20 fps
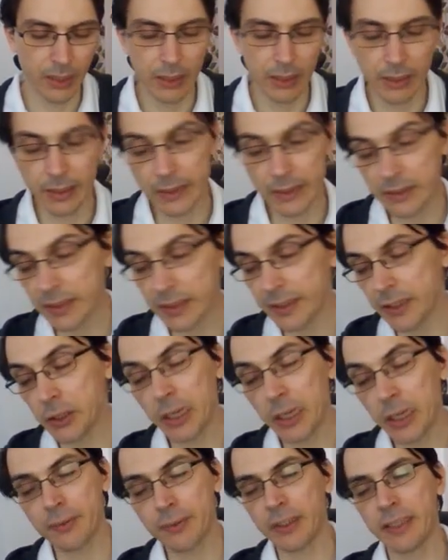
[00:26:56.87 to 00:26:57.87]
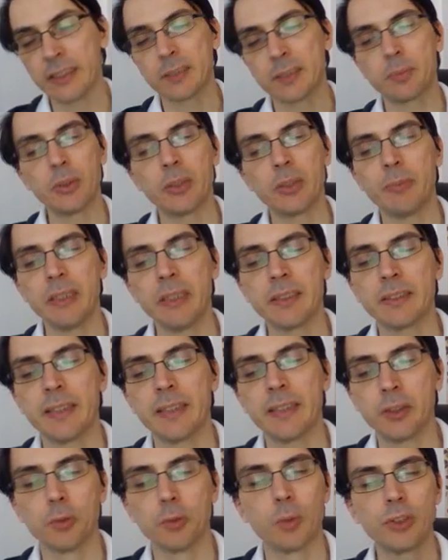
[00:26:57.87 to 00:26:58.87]
Let's say that you have an experiment
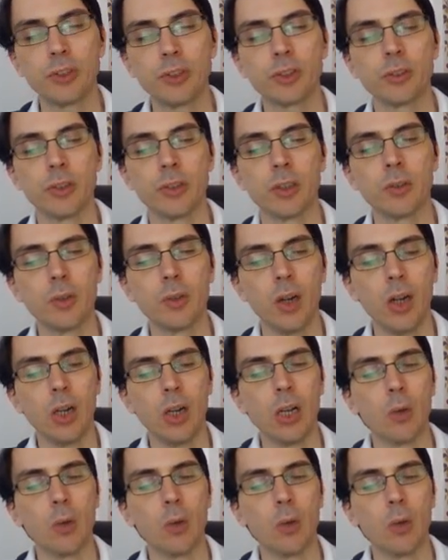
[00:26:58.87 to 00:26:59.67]
that you want to know